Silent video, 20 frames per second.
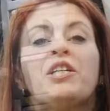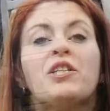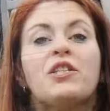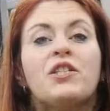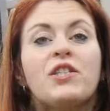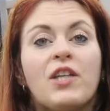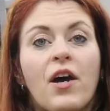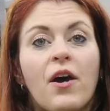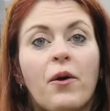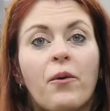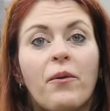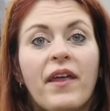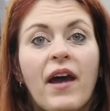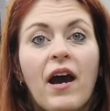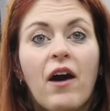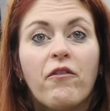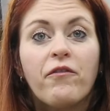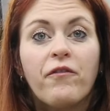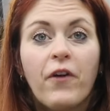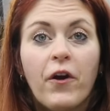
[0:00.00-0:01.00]
So
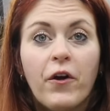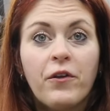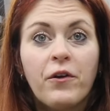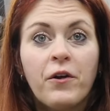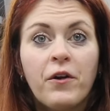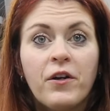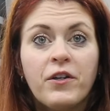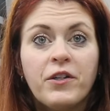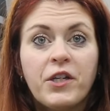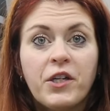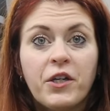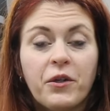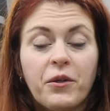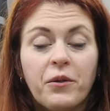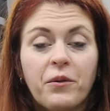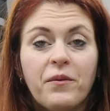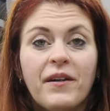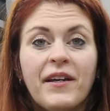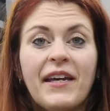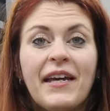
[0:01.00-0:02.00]
without further
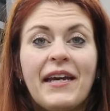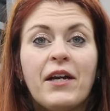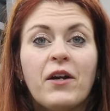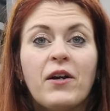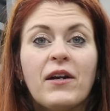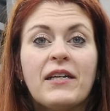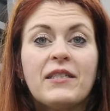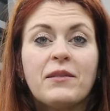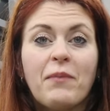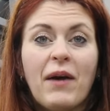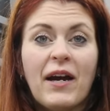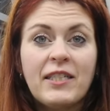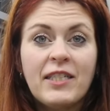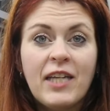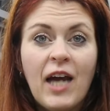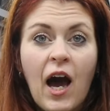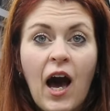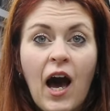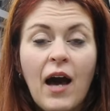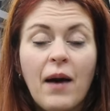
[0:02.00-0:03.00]
ado, here is my
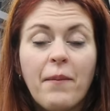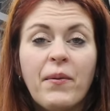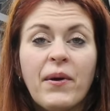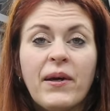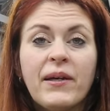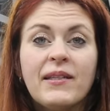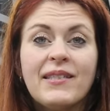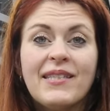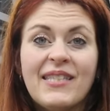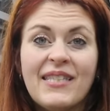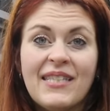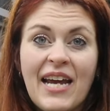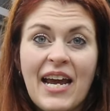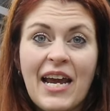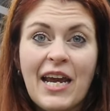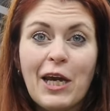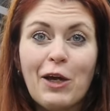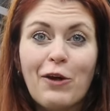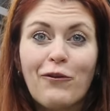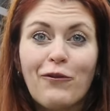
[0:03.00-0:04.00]
top
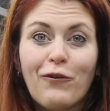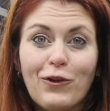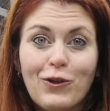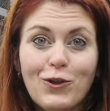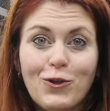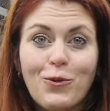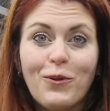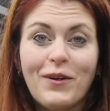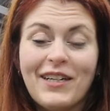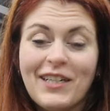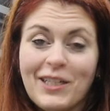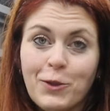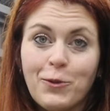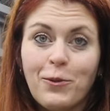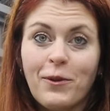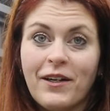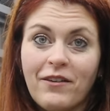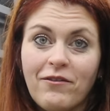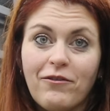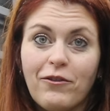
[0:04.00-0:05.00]
snake for
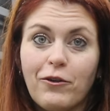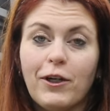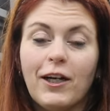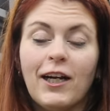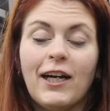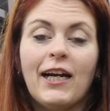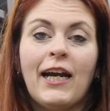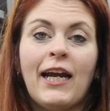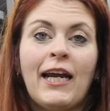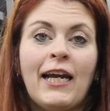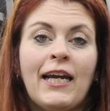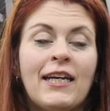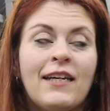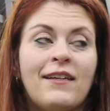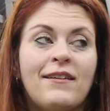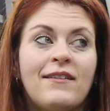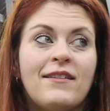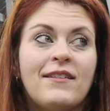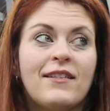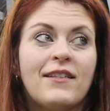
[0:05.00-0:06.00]
2024,
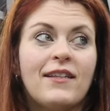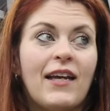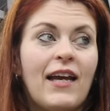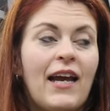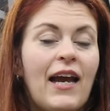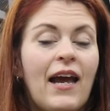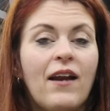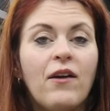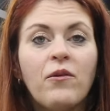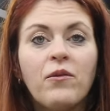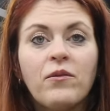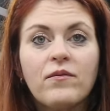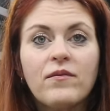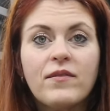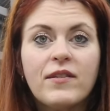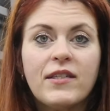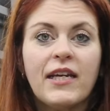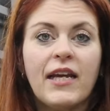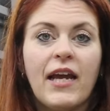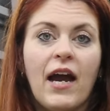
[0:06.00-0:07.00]
and I
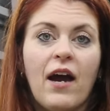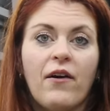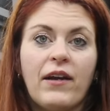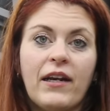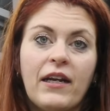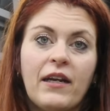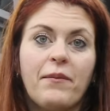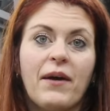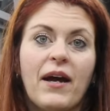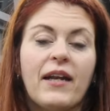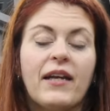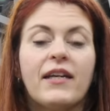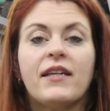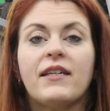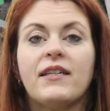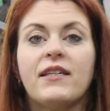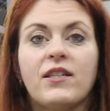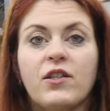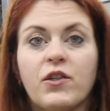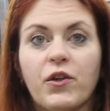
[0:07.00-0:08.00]
don't see how anybody
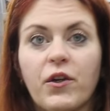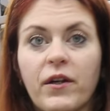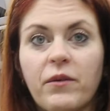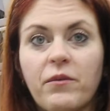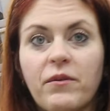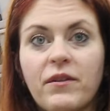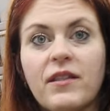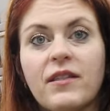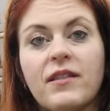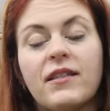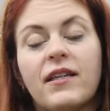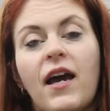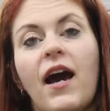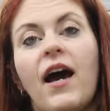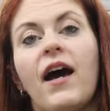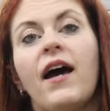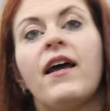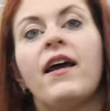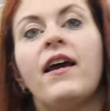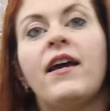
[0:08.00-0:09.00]
can disagree with this
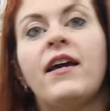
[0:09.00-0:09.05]
guy.